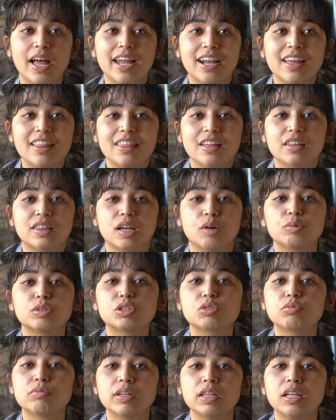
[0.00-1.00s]
And I thought that
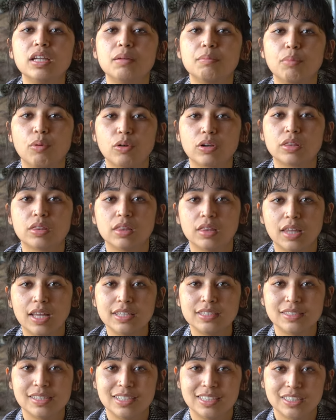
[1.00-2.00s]
was a really important
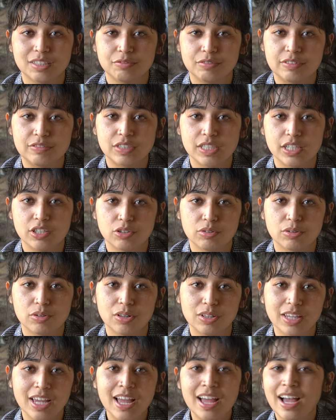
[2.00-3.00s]
lesson as a
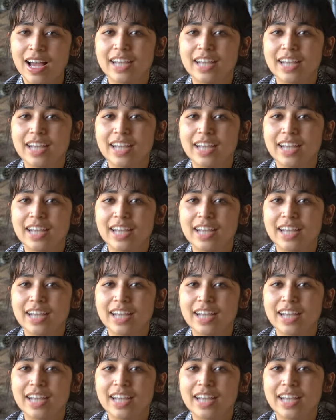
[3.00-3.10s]
15-year-old.